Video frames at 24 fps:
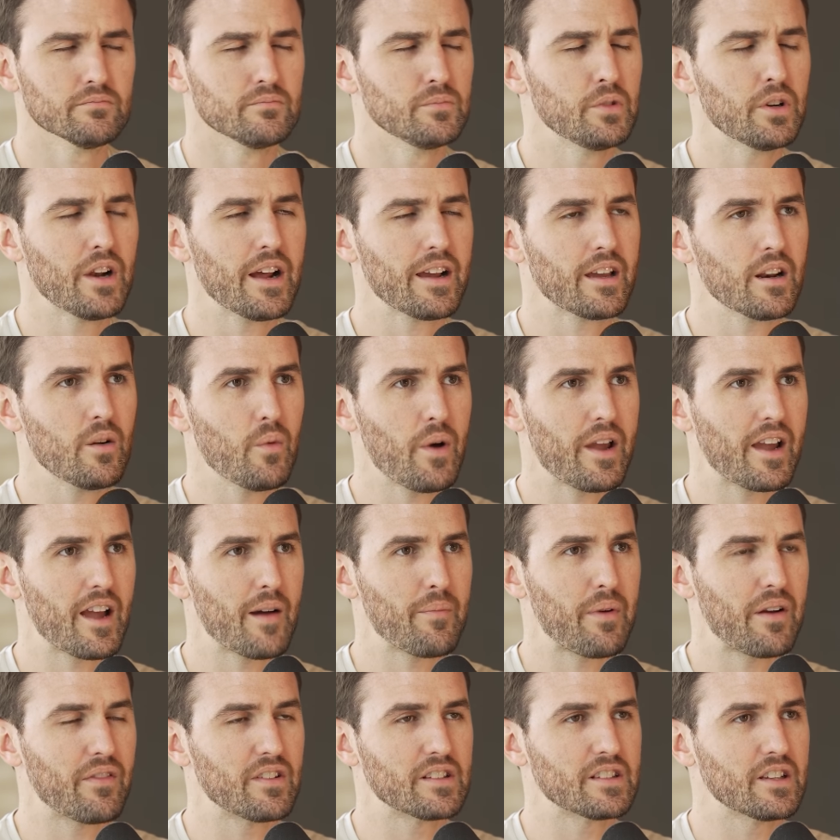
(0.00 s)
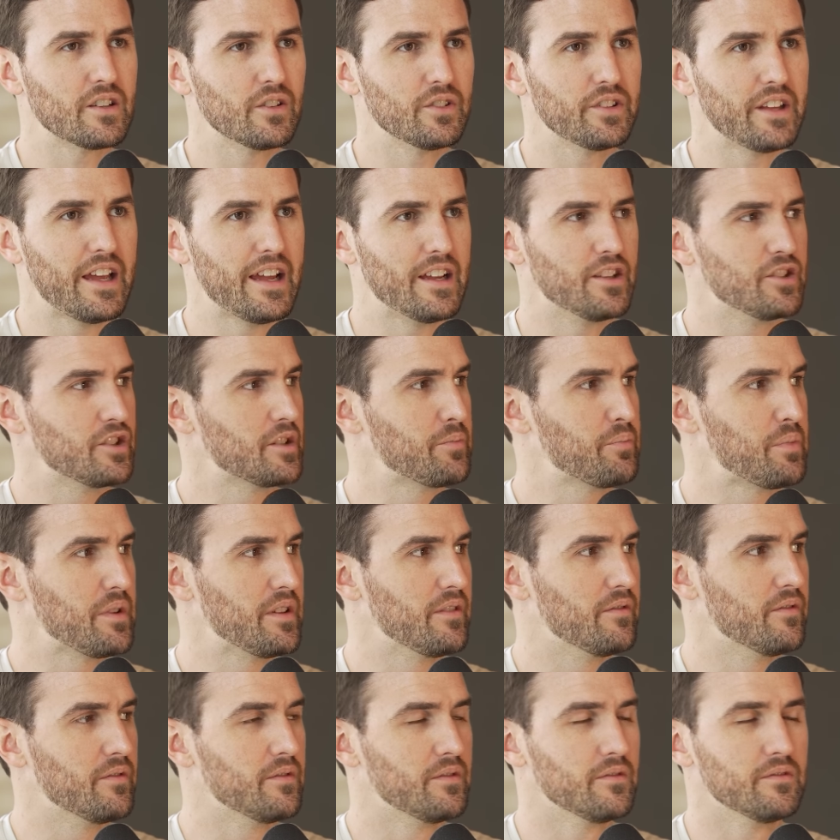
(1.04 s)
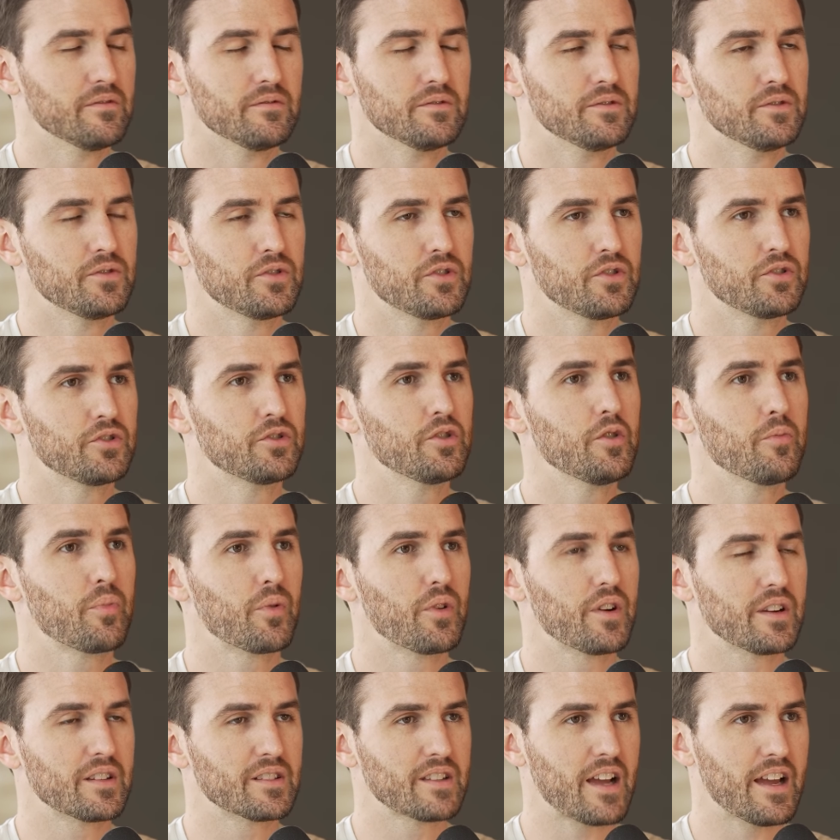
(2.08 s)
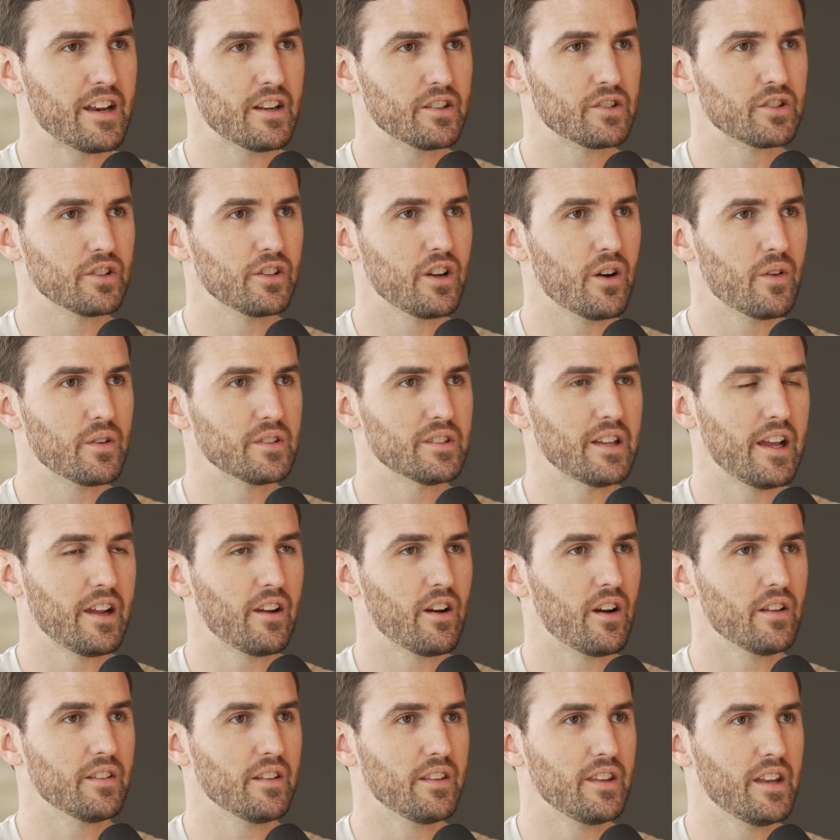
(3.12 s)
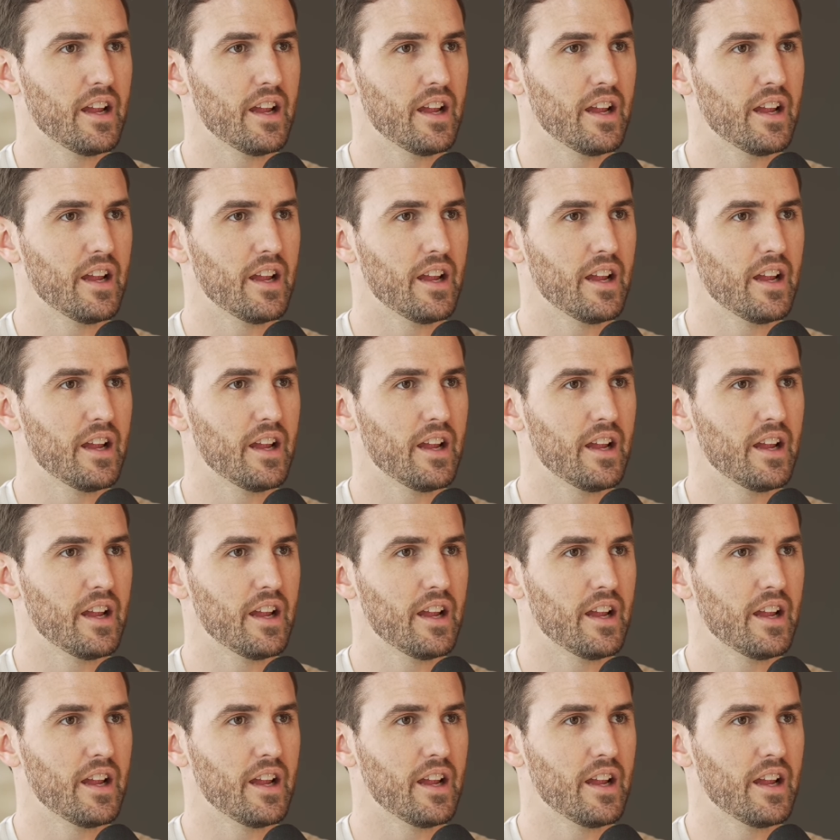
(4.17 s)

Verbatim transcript: you're not gonna wake up every single day and just be super excited to go and take on the